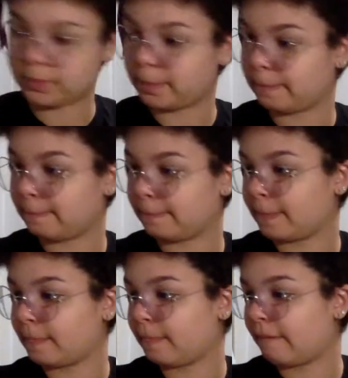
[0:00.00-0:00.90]

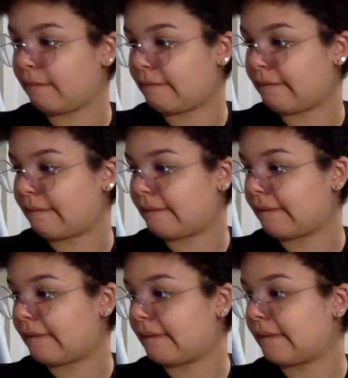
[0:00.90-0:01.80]

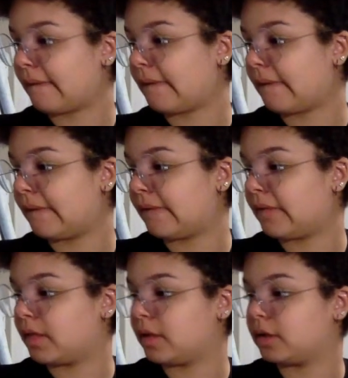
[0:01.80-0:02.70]

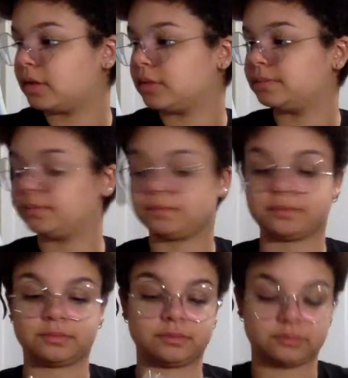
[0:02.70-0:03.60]

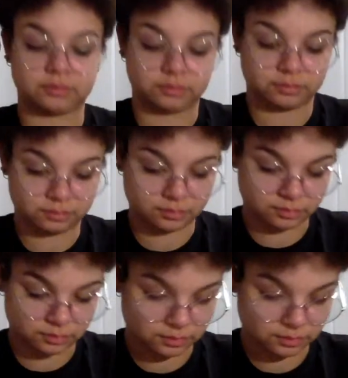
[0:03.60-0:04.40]
[no speech]